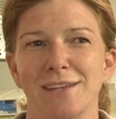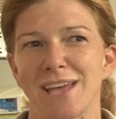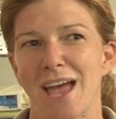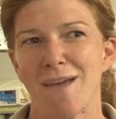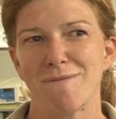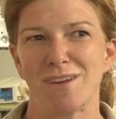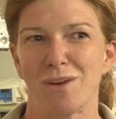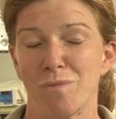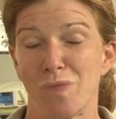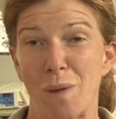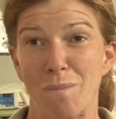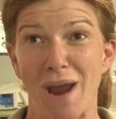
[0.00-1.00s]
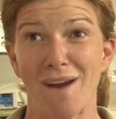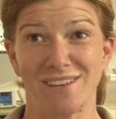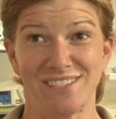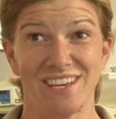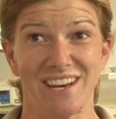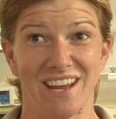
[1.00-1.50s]
that time, they're, they're
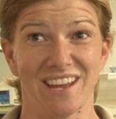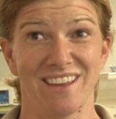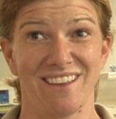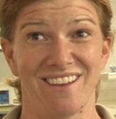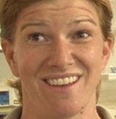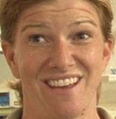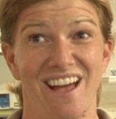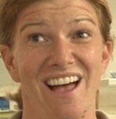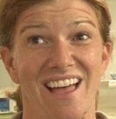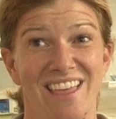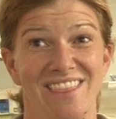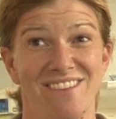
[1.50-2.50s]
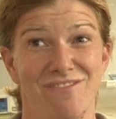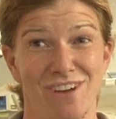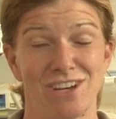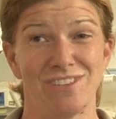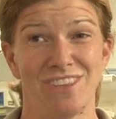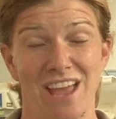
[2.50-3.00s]
parasitic on the,
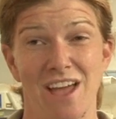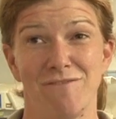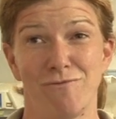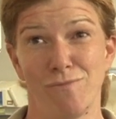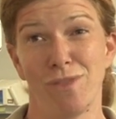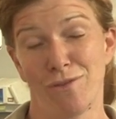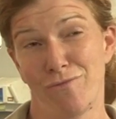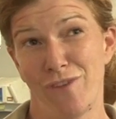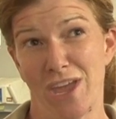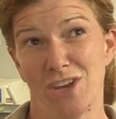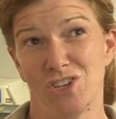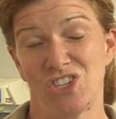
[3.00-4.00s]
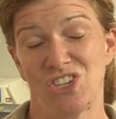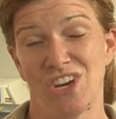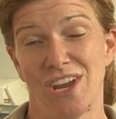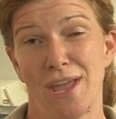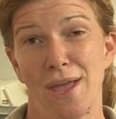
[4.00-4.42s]
fresh, on the fish,